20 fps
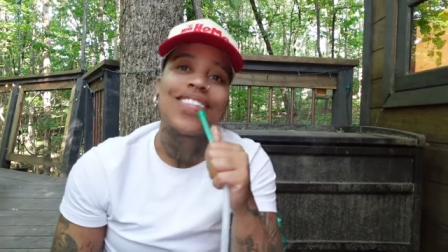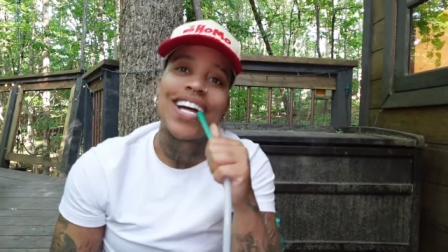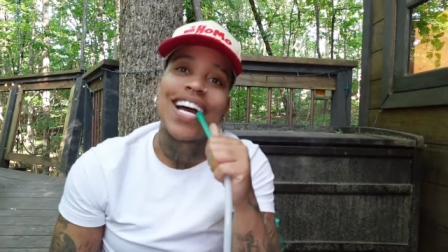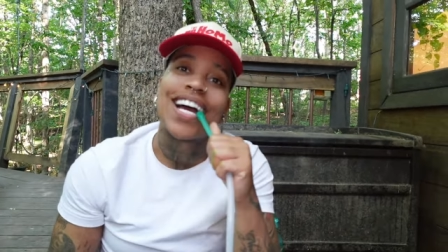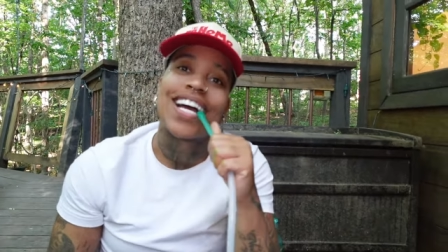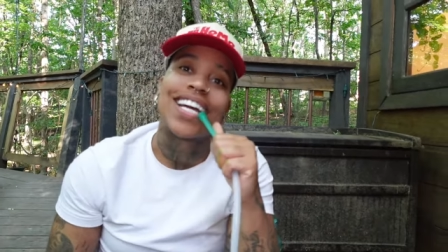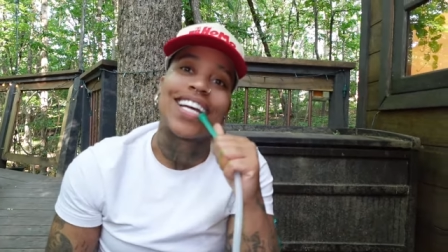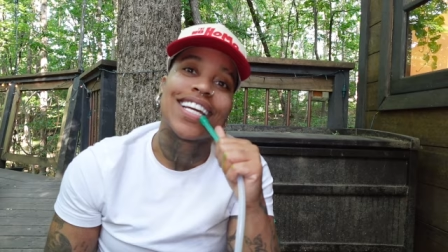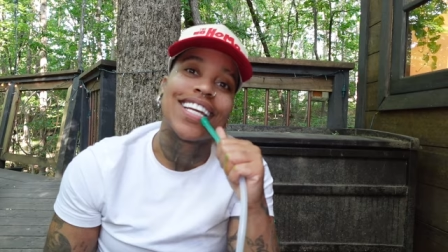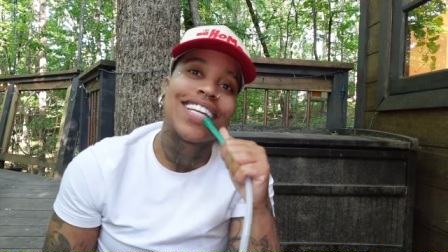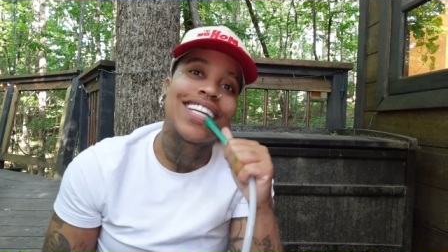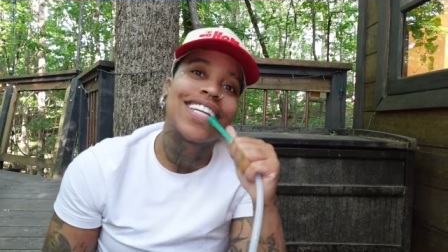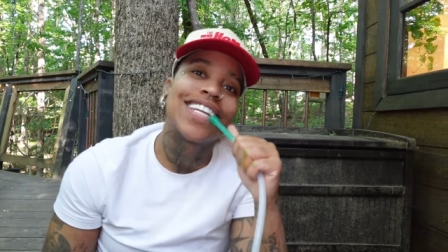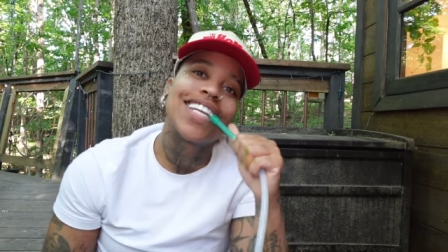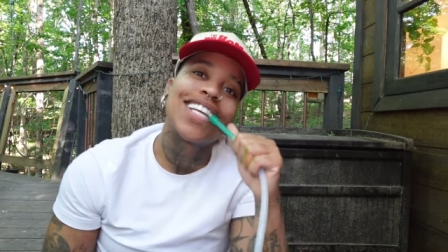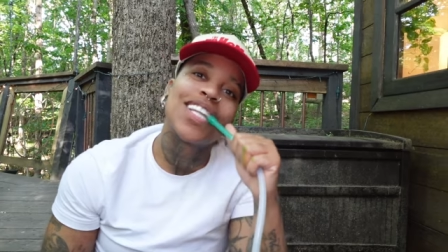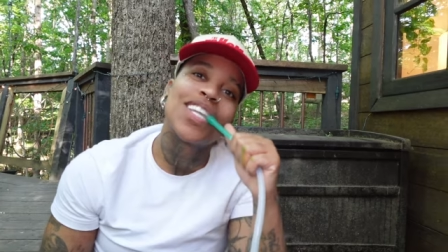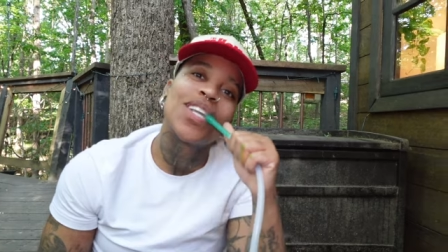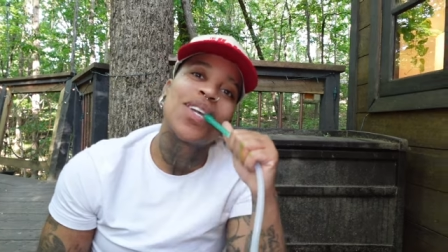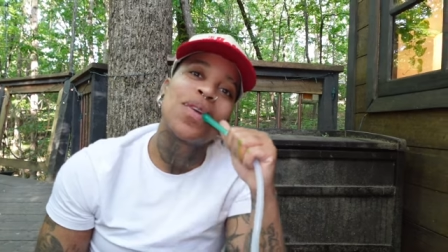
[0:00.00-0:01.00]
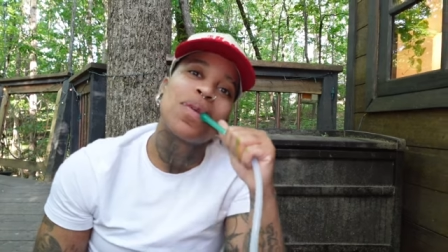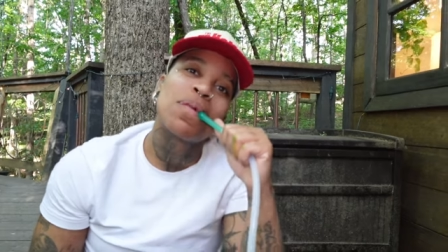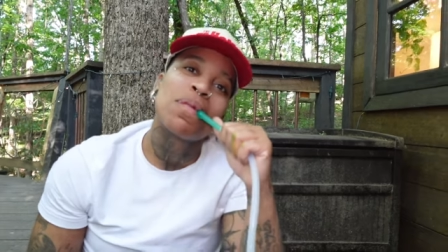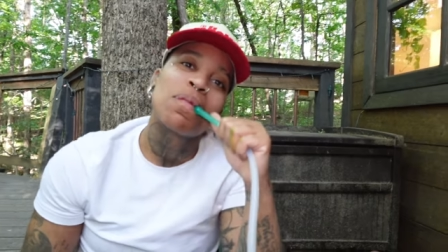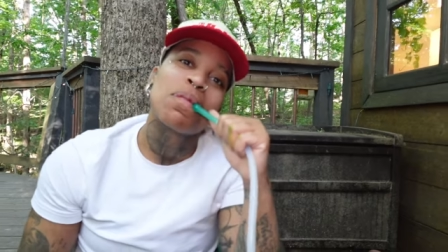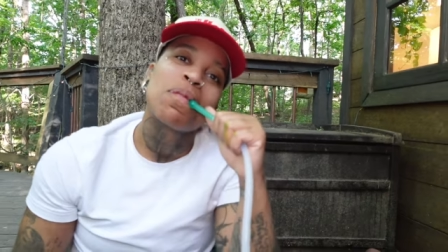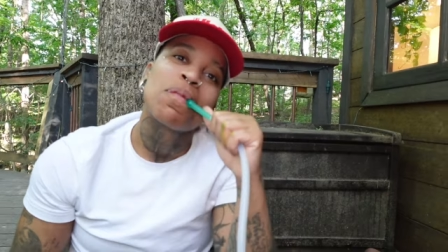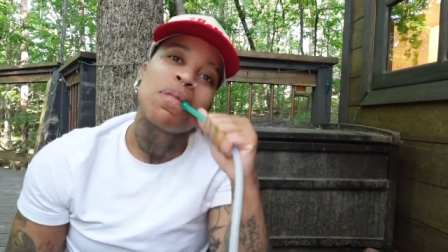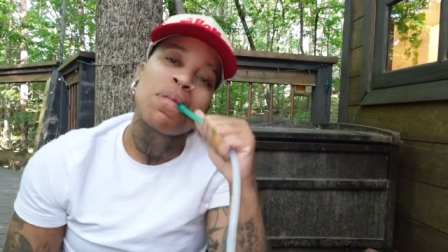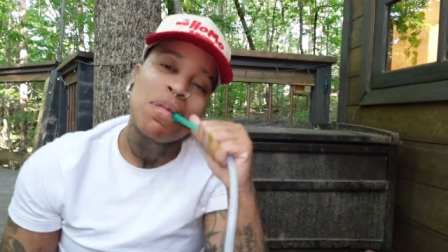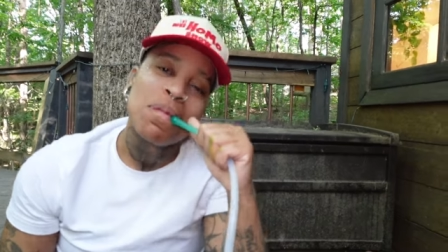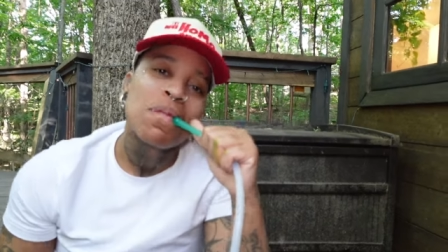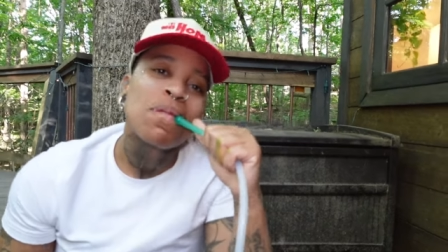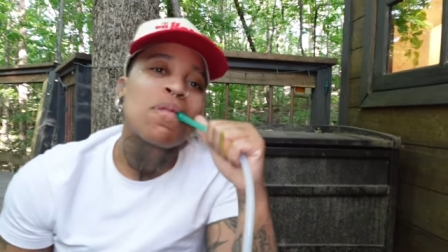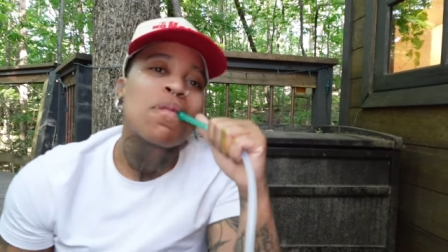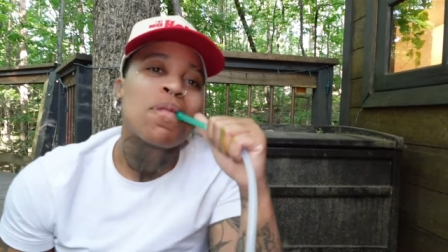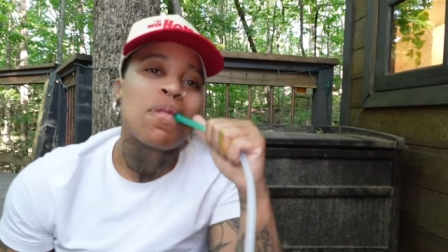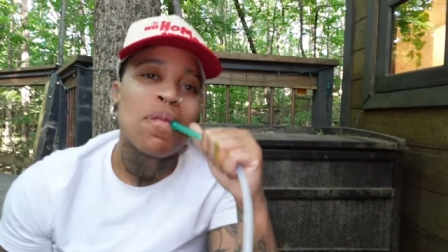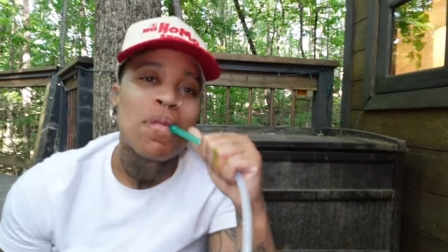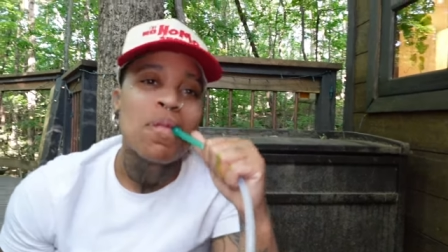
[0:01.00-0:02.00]
not. Thank you.
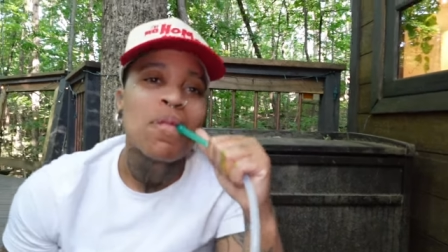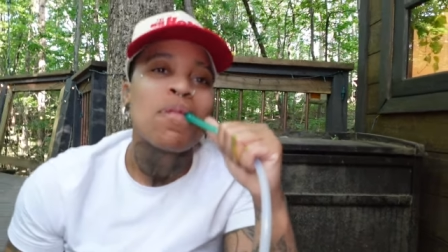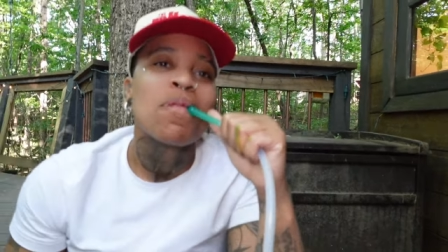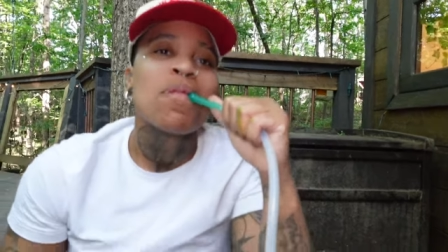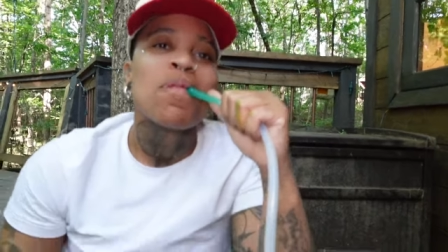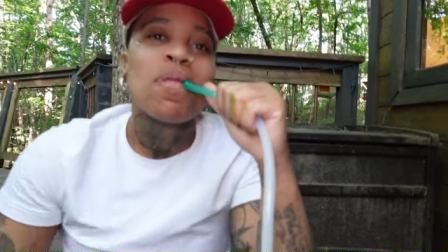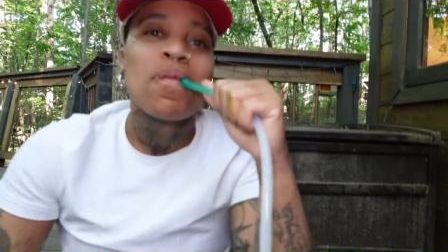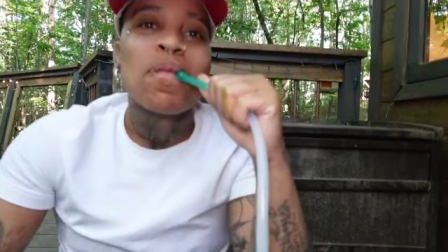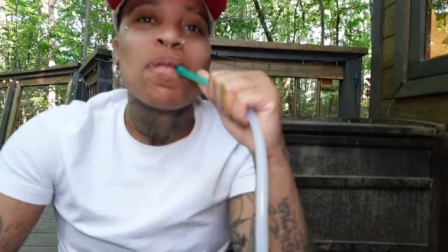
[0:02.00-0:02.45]
Okay,